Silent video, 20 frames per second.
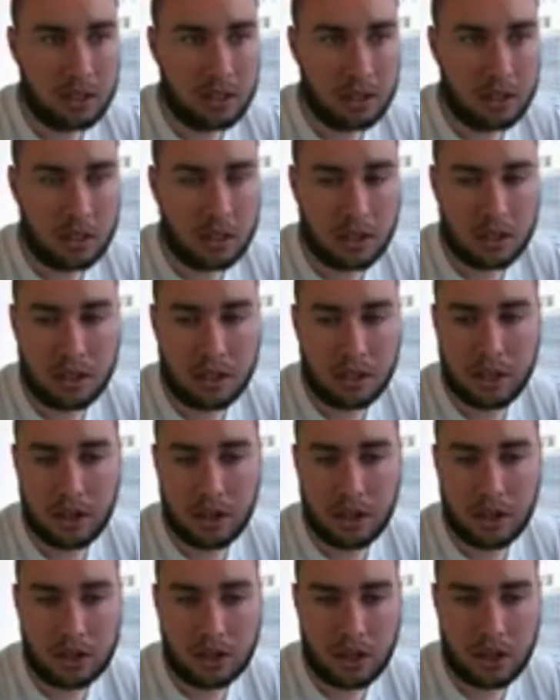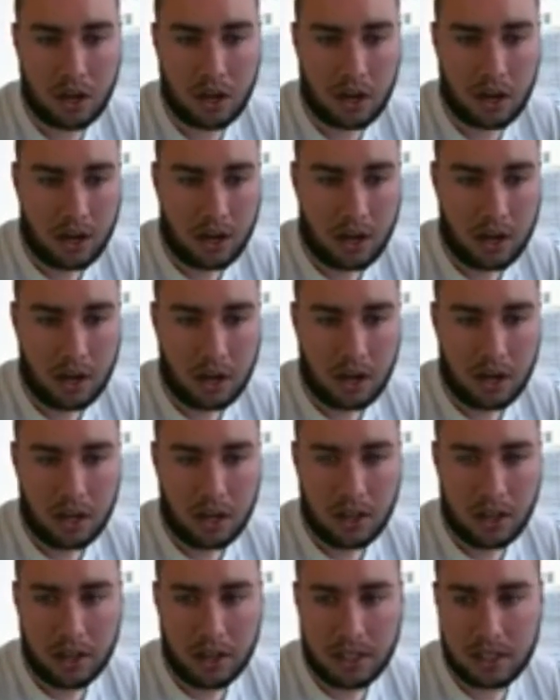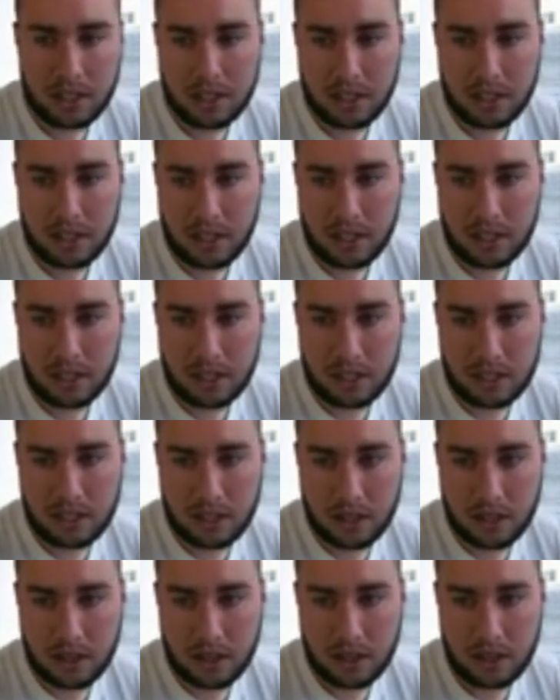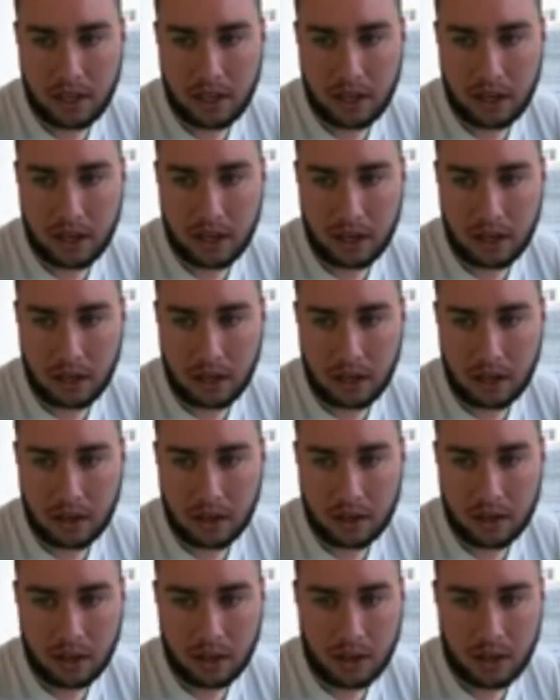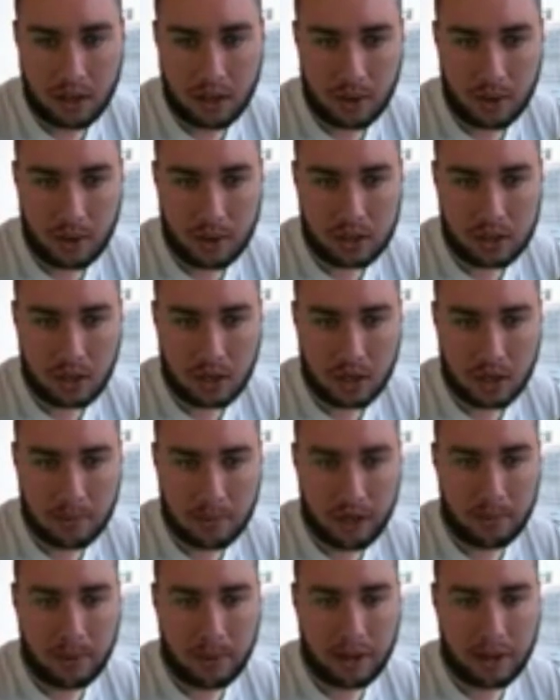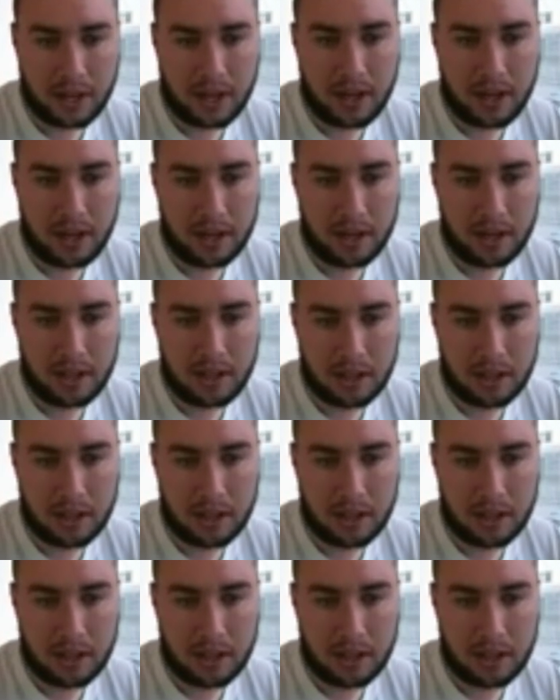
clearer chart, this is the low that we were talking about back here.